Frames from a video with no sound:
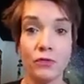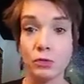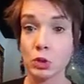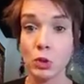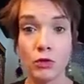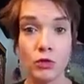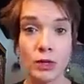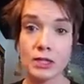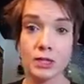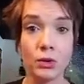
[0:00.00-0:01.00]
from 12
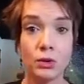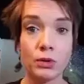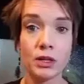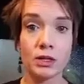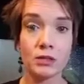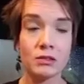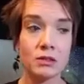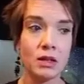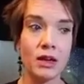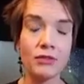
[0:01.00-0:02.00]
weeks old,
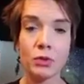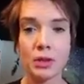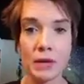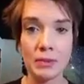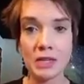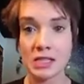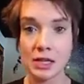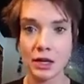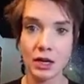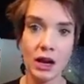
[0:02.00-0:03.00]
left with a
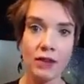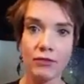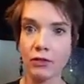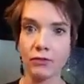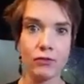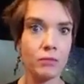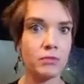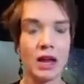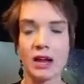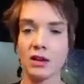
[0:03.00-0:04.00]
babysitter
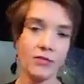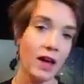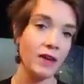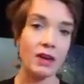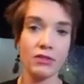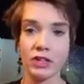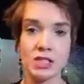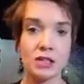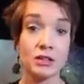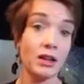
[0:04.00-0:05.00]
from 9 to 5 every
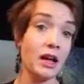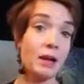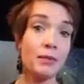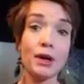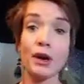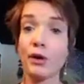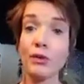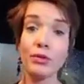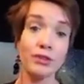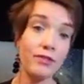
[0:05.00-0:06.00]
single night. I'm going to
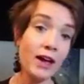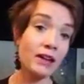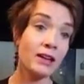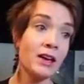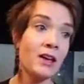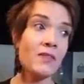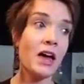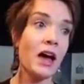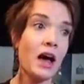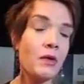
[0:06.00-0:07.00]
own the fact
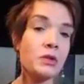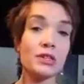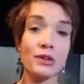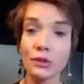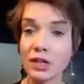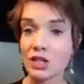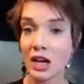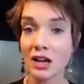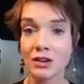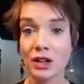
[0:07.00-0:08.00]
that I was an only
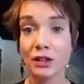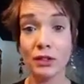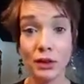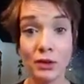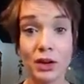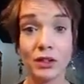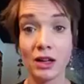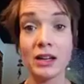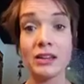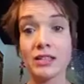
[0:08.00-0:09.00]
child alone a
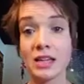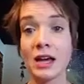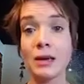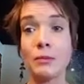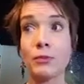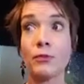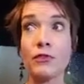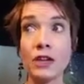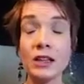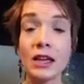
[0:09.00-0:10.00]
lot of the time,
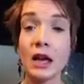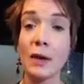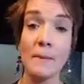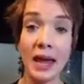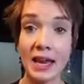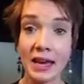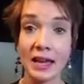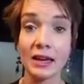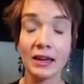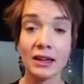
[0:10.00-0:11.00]
feeling
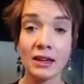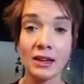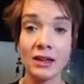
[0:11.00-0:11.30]
abandoned.